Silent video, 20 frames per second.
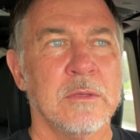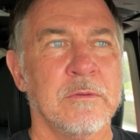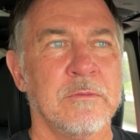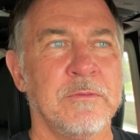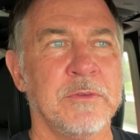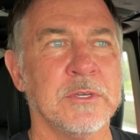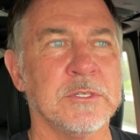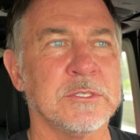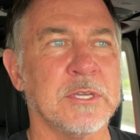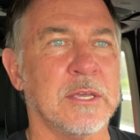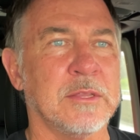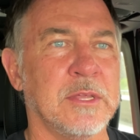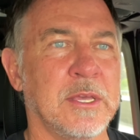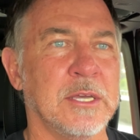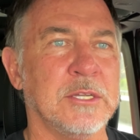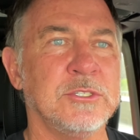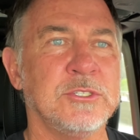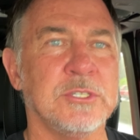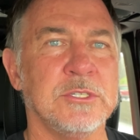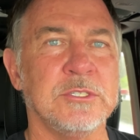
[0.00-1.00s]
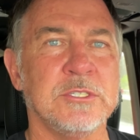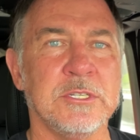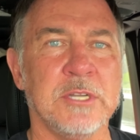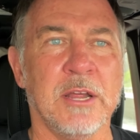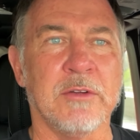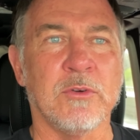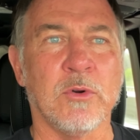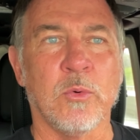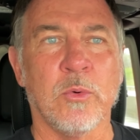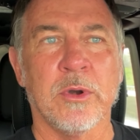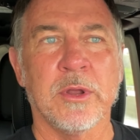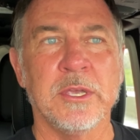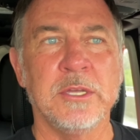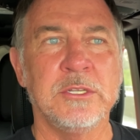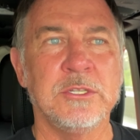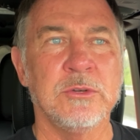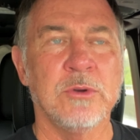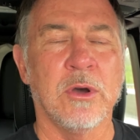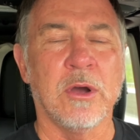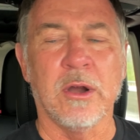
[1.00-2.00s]
feels like the engine's never working
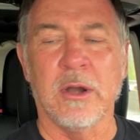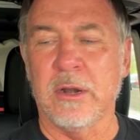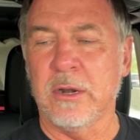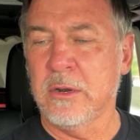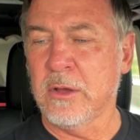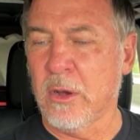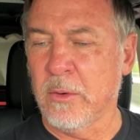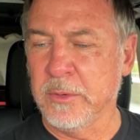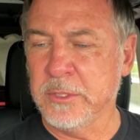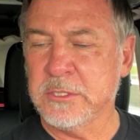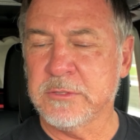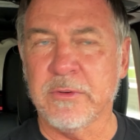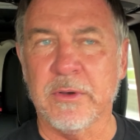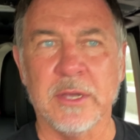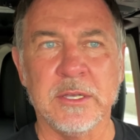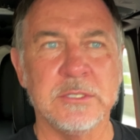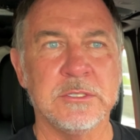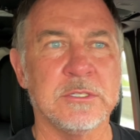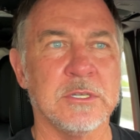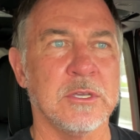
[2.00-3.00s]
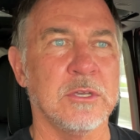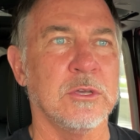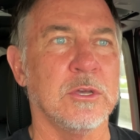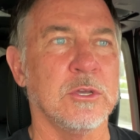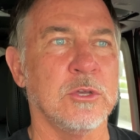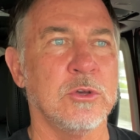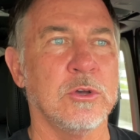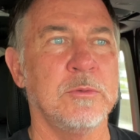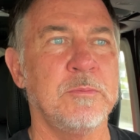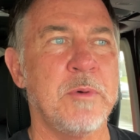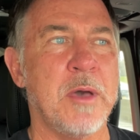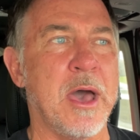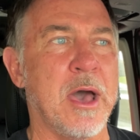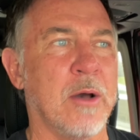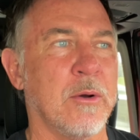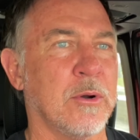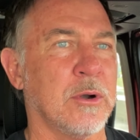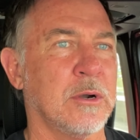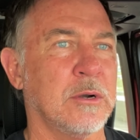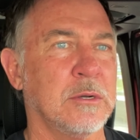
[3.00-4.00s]
too hard, always finds a good
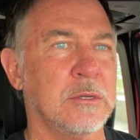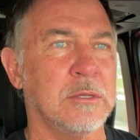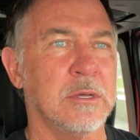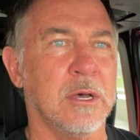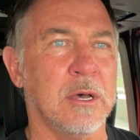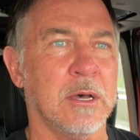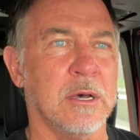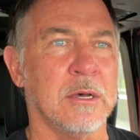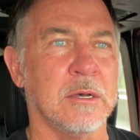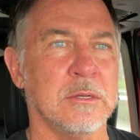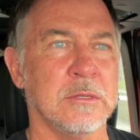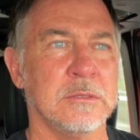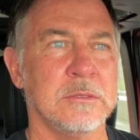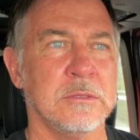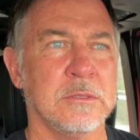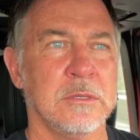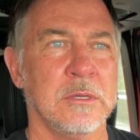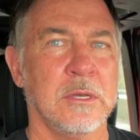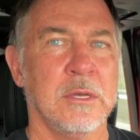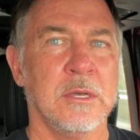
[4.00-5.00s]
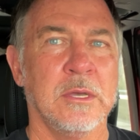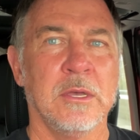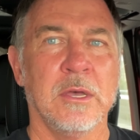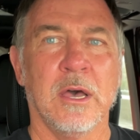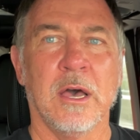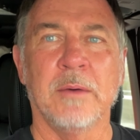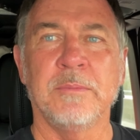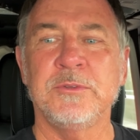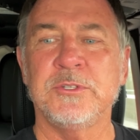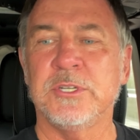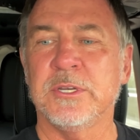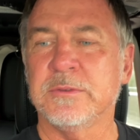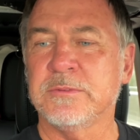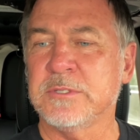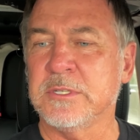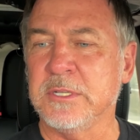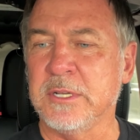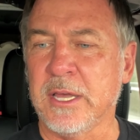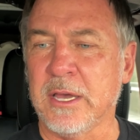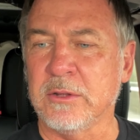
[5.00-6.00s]
power.
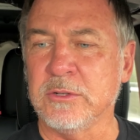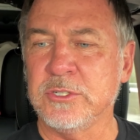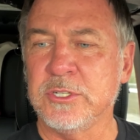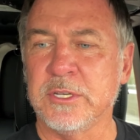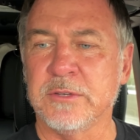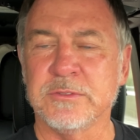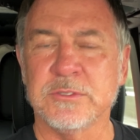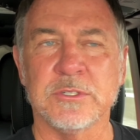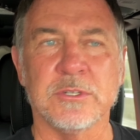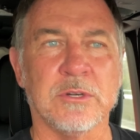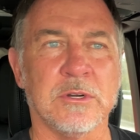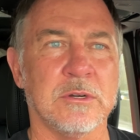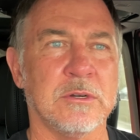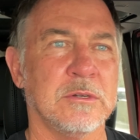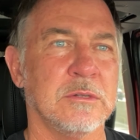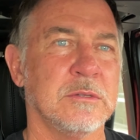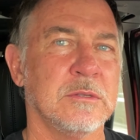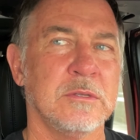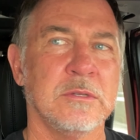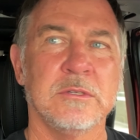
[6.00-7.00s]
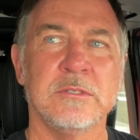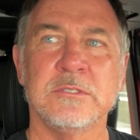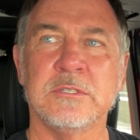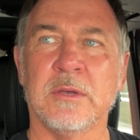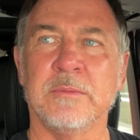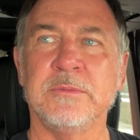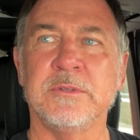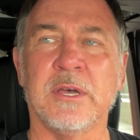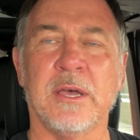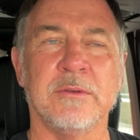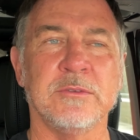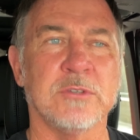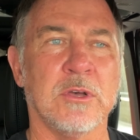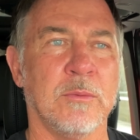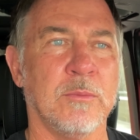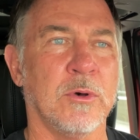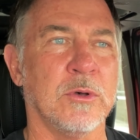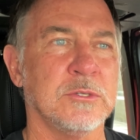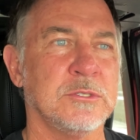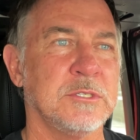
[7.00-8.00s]
Upshifts and downshifts are sometimes
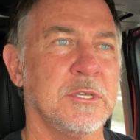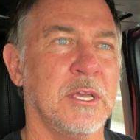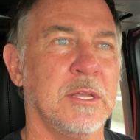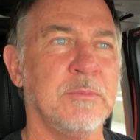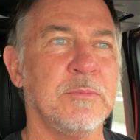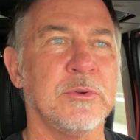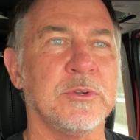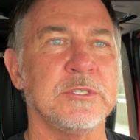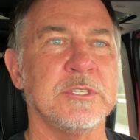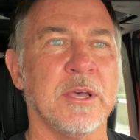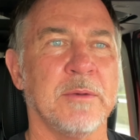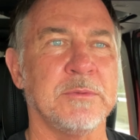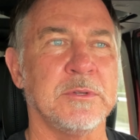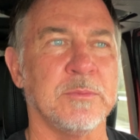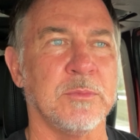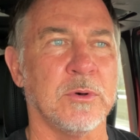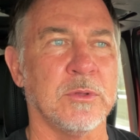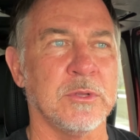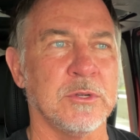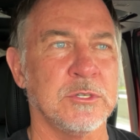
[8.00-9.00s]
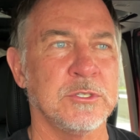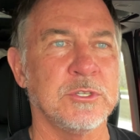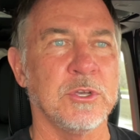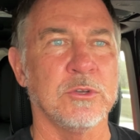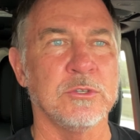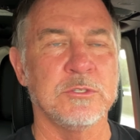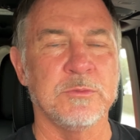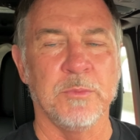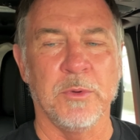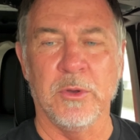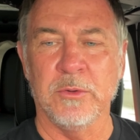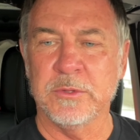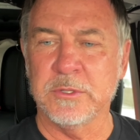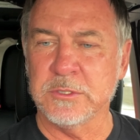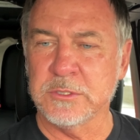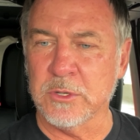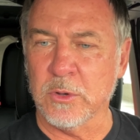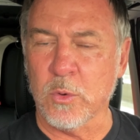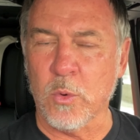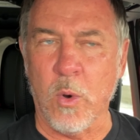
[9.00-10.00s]
almost imperceptible. They're so smooth and
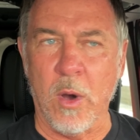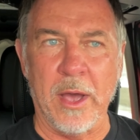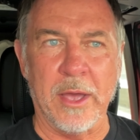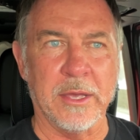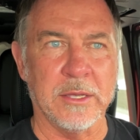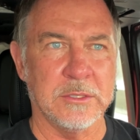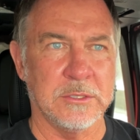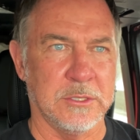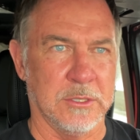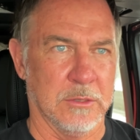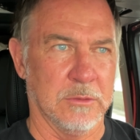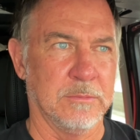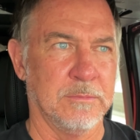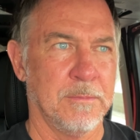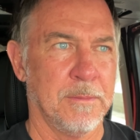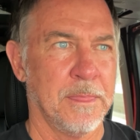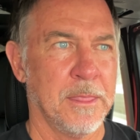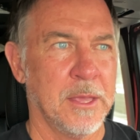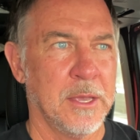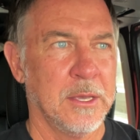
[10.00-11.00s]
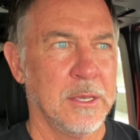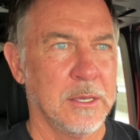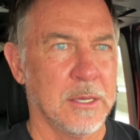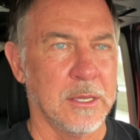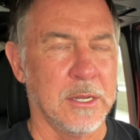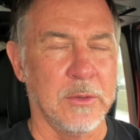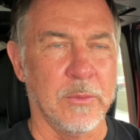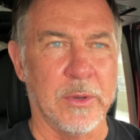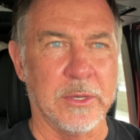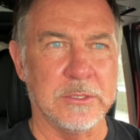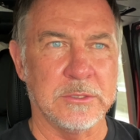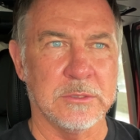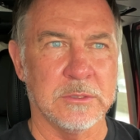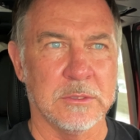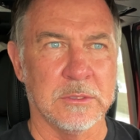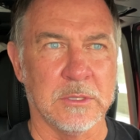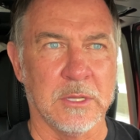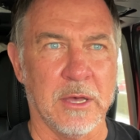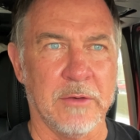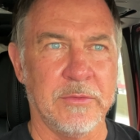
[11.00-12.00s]
so quiet. So anyways,
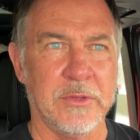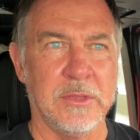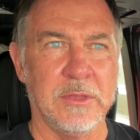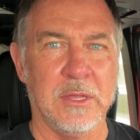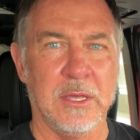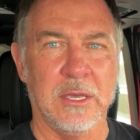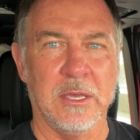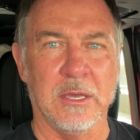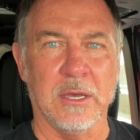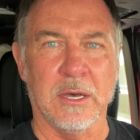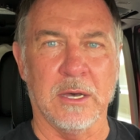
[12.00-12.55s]
loving the